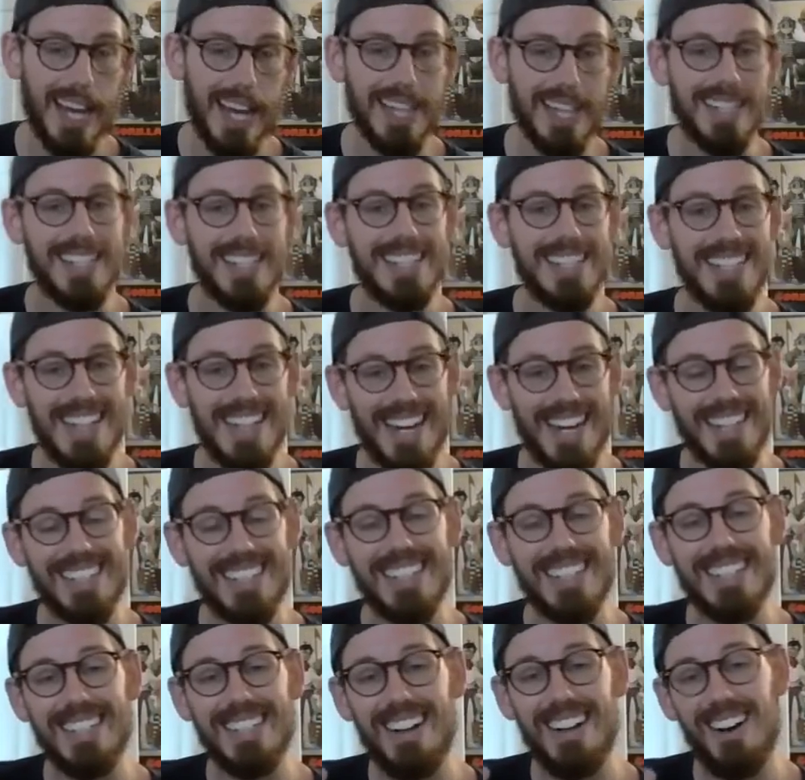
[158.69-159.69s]
and
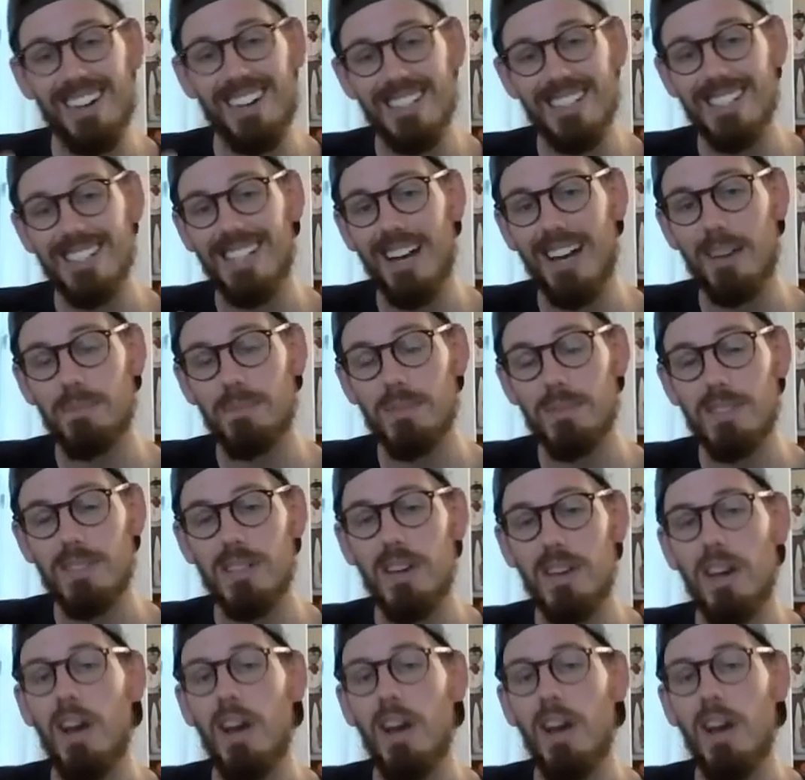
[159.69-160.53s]
connecting concepts.